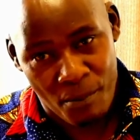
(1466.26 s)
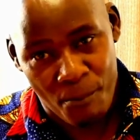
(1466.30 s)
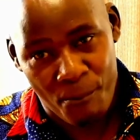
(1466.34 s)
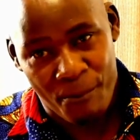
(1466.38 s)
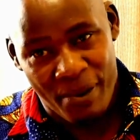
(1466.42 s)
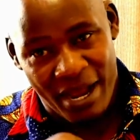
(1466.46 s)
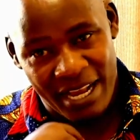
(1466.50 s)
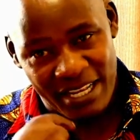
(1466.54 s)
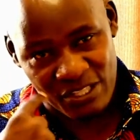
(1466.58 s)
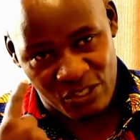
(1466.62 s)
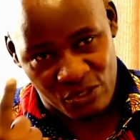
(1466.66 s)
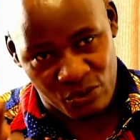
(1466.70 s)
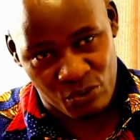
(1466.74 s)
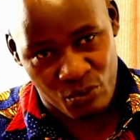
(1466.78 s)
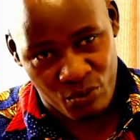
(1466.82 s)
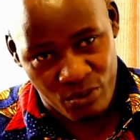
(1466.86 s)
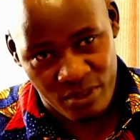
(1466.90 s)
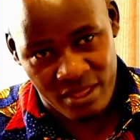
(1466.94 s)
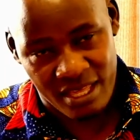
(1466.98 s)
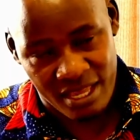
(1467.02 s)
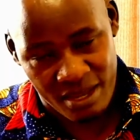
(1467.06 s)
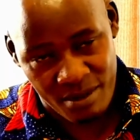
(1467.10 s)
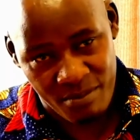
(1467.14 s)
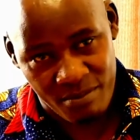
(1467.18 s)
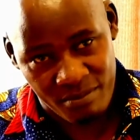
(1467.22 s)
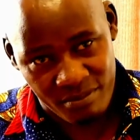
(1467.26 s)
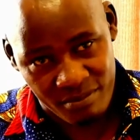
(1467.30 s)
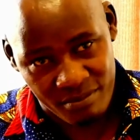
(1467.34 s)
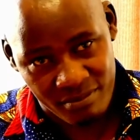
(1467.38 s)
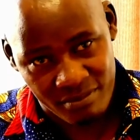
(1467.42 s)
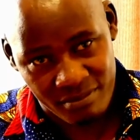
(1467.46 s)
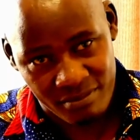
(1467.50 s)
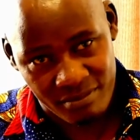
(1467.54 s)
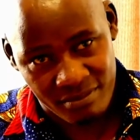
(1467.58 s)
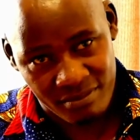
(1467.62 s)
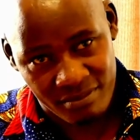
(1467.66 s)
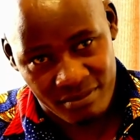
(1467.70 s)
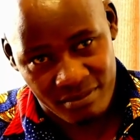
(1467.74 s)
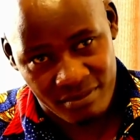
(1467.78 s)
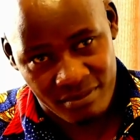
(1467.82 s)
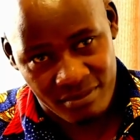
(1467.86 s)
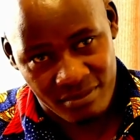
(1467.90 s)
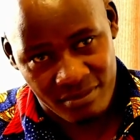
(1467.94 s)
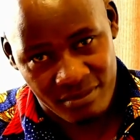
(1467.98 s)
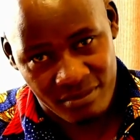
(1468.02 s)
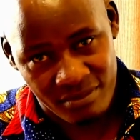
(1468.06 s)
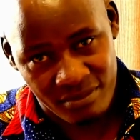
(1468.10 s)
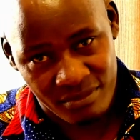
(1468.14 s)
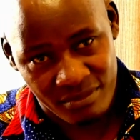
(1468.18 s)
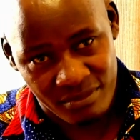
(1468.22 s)
Pursue them.
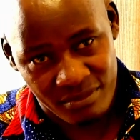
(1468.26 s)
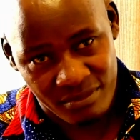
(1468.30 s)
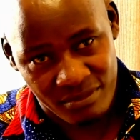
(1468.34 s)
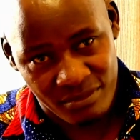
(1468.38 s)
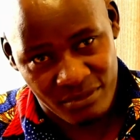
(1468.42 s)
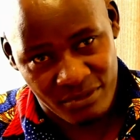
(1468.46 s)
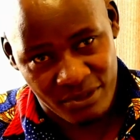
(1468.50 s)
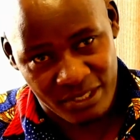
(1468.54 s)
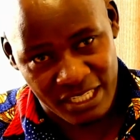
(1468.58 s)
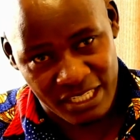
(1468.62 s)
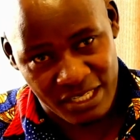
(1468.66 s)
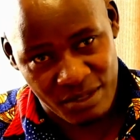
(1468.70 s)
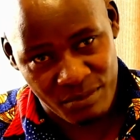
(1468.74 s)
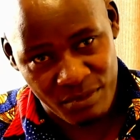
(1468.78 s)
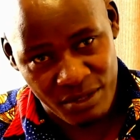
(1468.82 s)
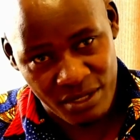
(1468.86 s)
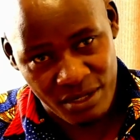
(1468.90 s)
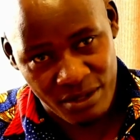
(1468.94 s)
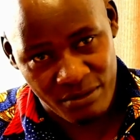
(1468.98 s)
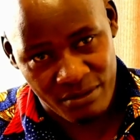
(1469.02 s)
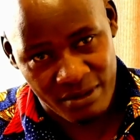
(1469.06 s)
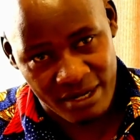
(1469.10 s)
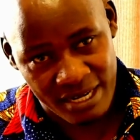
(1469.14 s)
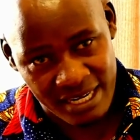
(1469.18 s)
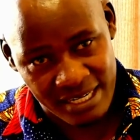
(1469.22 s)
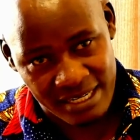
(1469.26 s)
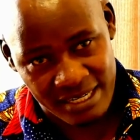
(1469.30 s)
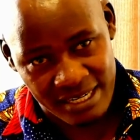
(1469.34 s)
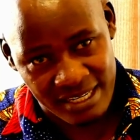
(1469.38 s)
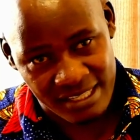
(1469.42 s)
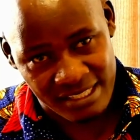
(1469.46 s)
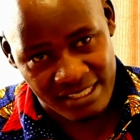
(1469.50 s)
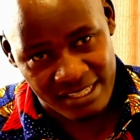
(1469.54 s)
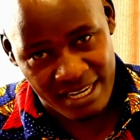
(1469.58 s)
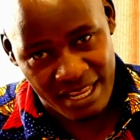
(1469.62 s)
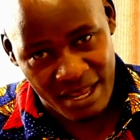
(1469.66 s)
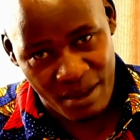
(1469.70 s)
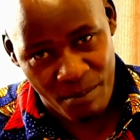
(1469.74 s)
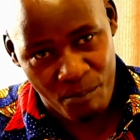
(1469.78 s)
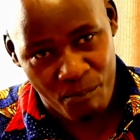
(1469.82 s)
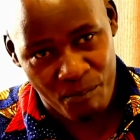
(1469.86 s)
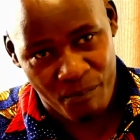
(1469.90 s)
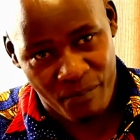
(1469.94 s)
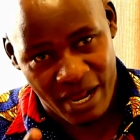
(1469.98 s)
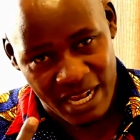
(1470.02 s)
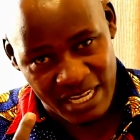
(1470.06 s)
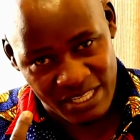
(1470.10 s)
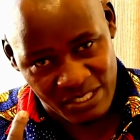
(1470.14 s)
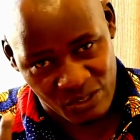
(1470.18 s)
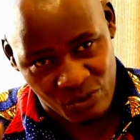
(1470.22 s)
You get me? Relentlessly
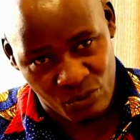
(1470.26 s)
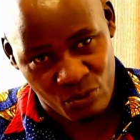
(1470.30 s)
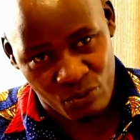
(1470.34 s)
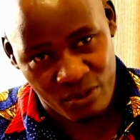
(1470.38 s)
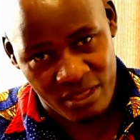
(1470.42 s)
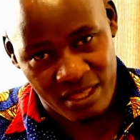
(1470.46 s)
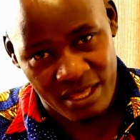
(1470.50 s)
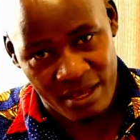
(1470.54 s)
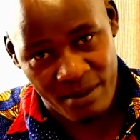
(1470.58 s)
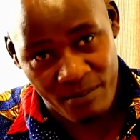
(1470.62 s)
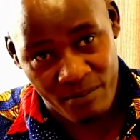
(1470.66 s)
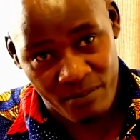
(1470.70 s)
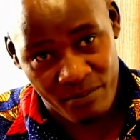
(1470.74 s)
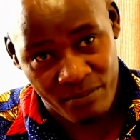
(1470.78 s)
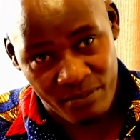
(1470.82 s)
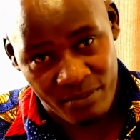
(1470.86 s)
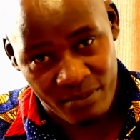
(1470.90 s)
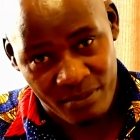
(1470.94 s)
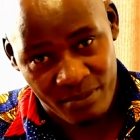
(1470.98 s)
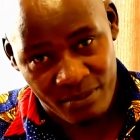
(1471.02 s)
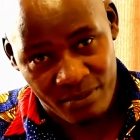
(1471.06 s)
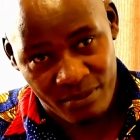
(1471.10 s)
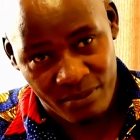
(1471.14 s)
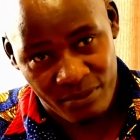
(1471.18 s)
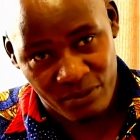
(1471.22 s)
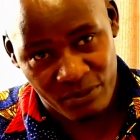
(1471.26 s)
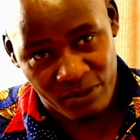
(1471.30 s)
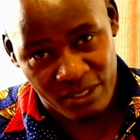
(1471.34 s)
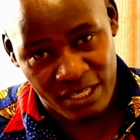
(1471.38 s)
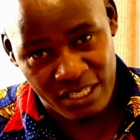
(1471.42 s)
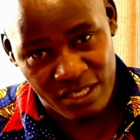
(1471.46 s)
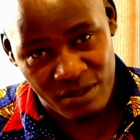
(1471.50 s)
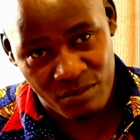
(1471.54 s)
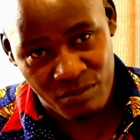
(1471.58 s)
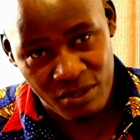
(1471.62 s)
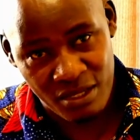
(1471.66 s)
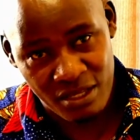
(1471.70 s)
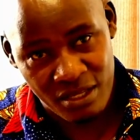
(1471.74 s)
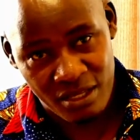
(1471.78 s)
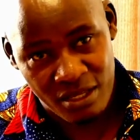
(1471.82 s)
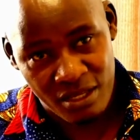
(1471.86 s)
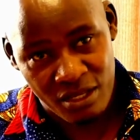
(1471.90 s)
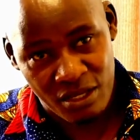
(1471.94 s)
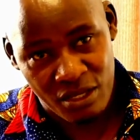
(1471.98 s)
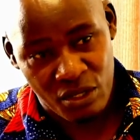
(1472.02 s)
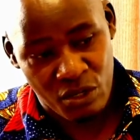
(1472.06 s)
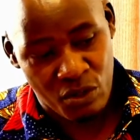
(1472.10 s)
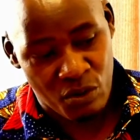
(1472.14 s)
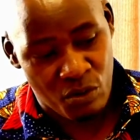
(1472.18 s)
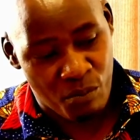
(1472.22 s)
pursue them. You get me?
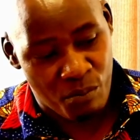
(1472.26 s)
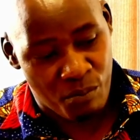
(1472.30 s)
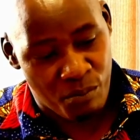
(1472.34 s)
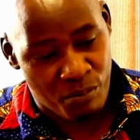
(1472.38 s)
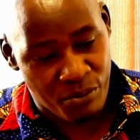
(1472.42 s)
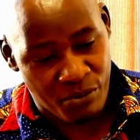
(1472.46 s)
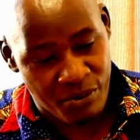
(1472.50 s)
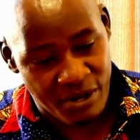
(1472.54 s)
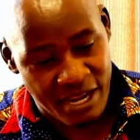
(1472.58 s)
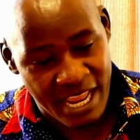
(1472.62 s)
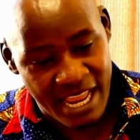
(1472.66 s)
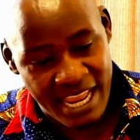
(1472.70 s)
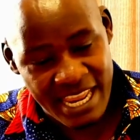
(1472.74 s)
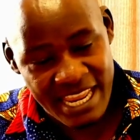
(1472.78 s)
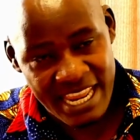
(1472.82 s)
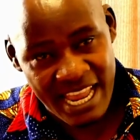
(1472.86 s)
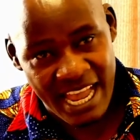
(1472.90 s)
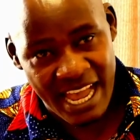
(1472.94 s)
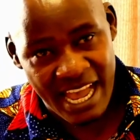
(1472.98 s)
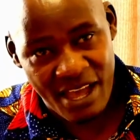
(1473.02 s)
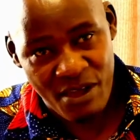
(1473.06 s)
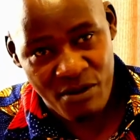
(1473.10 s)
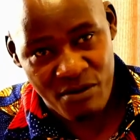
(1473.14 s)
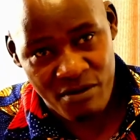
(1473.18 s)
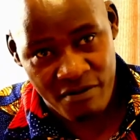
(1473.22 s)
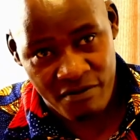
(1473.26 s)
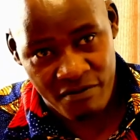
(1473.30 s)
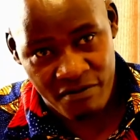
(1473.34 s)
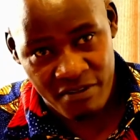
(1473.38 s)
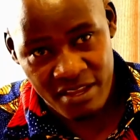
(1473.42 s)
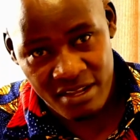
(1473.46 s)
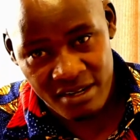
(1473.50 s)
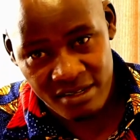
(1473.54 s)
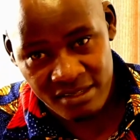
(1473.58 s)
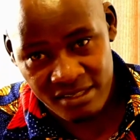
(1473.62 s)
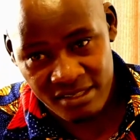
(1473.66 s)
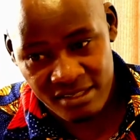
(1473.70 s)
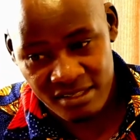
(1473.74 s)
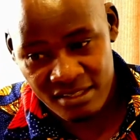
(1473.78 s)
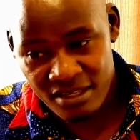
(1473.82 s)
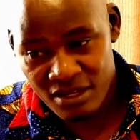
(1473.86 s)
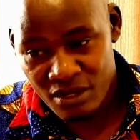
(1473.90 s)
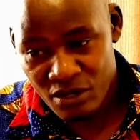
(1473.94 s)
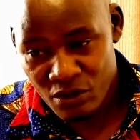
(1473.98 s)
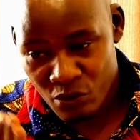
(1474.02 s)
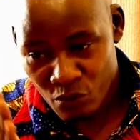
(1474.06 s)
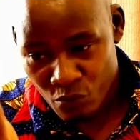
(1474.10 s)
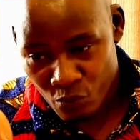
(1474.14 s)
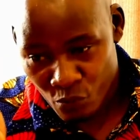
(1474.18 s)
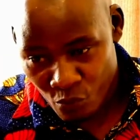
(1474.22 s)
Prayer reveals.
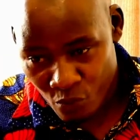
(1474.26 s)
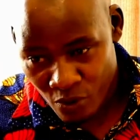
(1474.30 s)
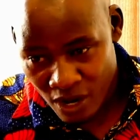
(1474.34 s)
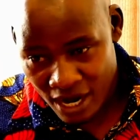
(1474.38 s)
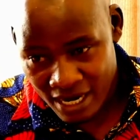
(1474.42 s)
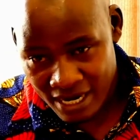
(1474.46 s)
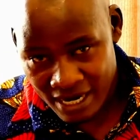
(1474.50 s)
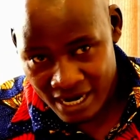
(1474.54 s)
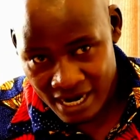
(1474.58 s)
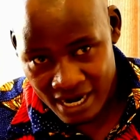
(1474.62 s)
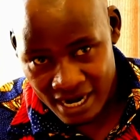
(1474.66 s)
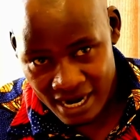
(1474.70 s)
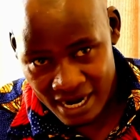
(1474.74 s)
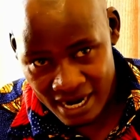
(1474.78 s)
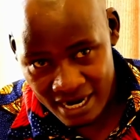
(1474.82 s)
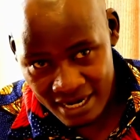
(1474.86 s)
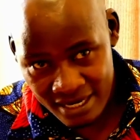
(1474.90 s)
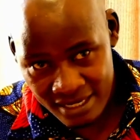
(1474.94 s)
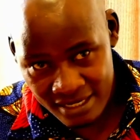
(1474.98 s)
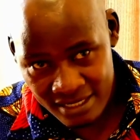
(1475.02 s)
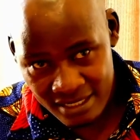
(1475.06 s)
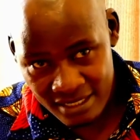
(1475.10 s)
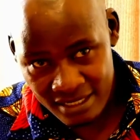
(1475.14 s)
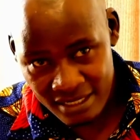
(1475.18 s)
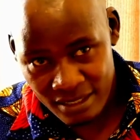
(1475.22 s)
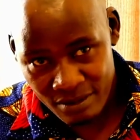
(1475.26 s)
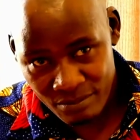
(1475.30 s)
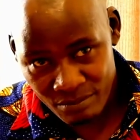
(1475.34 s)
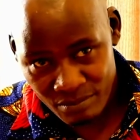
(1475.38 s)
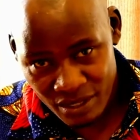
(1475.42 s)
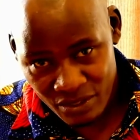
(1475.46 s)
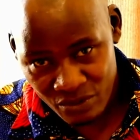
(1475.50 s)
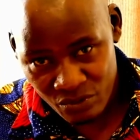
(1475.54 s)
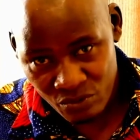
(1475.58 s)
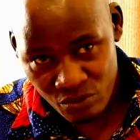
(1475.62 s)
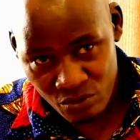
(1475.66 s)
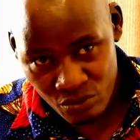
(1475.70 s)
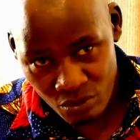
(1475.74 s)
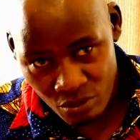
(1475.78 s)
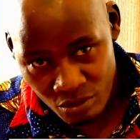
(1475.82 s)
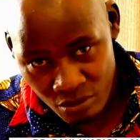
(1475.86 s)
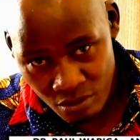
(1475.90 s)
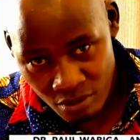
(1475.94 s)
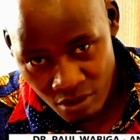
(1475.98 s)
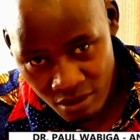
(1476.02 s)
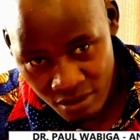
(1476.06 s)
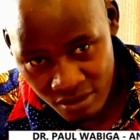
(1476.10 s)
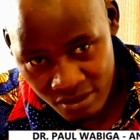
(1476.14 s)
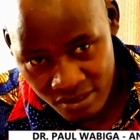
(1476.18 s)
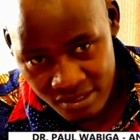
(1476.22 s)
Work hard. Pursue your
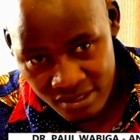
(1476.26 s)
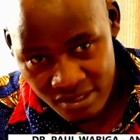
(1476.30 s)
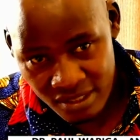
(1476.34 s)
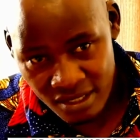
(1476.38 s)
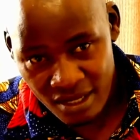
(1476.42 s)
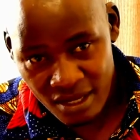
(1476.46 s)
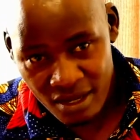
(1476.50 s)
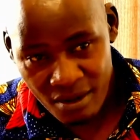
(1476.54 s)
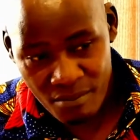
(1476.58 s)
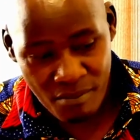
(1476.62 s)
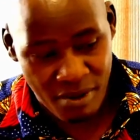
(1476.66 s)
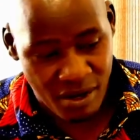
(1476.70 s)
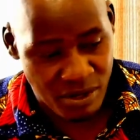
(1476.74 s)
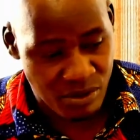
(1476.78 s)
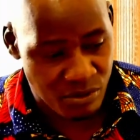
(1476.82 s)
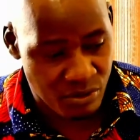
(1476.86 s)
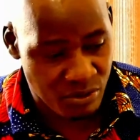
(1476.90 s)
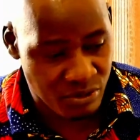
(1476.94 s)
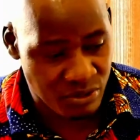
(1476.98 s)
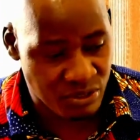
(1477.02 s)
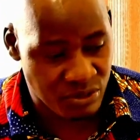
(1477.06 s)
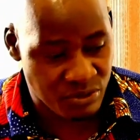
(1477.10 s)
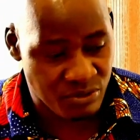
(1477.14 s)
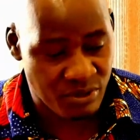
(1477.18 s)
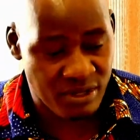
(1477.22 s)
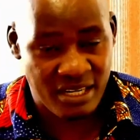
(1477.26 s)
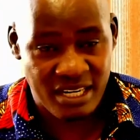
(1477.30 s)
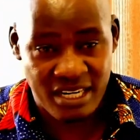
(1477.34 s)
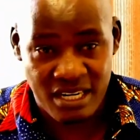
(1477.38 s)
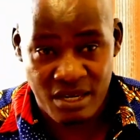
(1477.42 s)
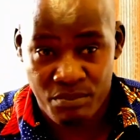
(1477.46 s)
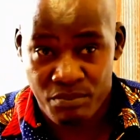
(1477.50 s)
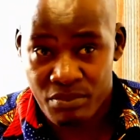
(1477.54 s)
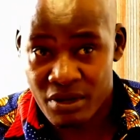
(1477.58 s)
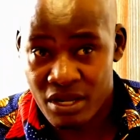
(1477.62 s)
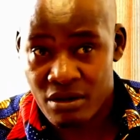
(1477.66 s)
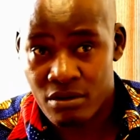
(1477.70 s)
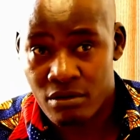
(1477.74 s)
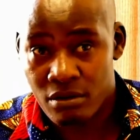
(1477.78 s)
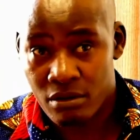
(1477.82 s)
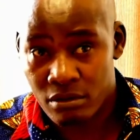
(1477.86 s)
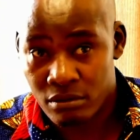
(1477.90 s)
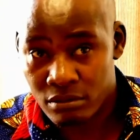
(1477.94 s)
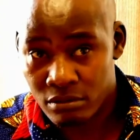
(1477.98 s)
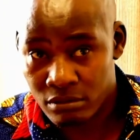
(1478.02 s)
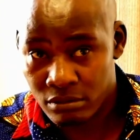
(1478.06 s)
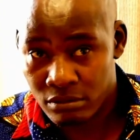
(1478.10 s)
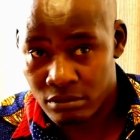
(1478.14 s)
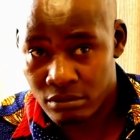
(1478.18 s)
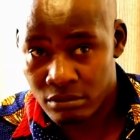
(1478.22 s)
goals. But don't solely depend
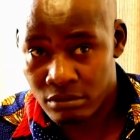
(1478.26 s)
on